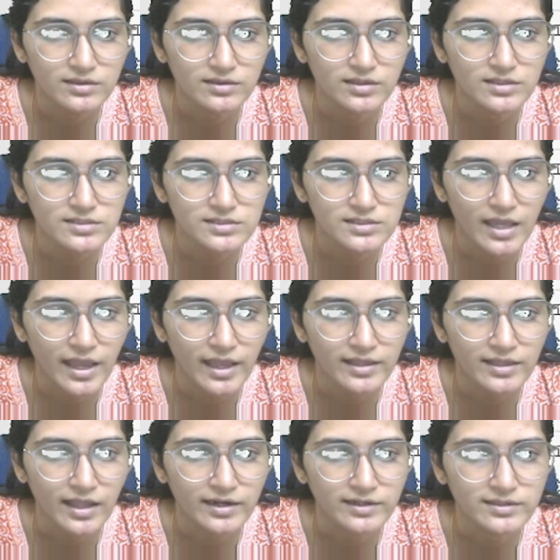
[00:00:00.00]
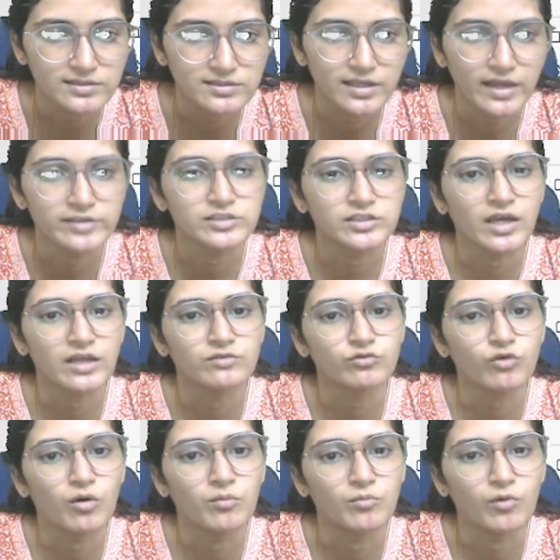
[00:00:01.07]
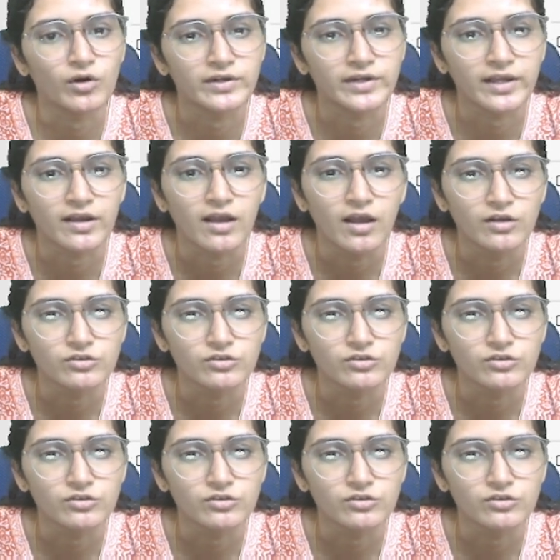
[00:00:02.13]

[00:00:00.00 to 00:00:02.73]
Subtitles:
this N and this H can form bonding.